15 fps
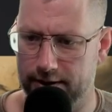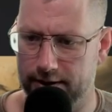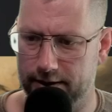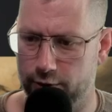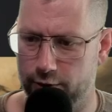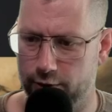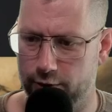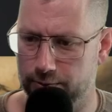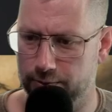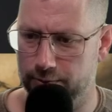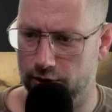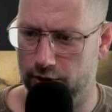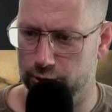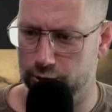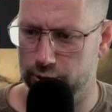It will cost you
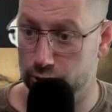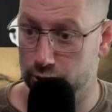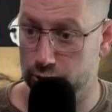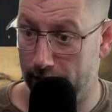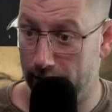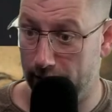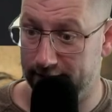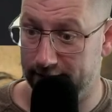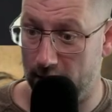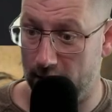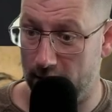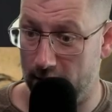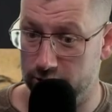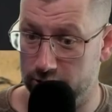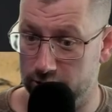20,000
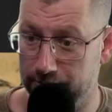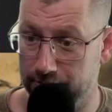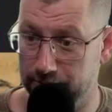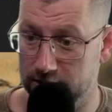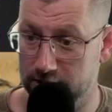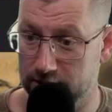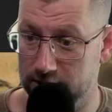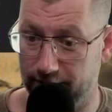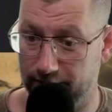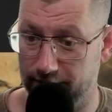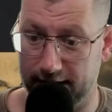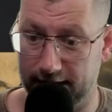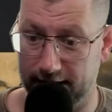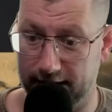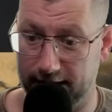pieces of 8 and
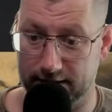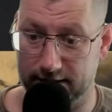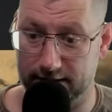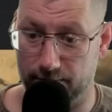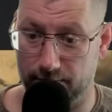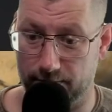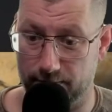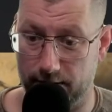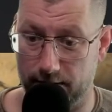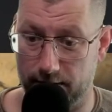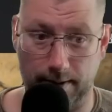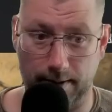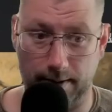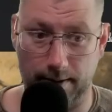some blah blah blah,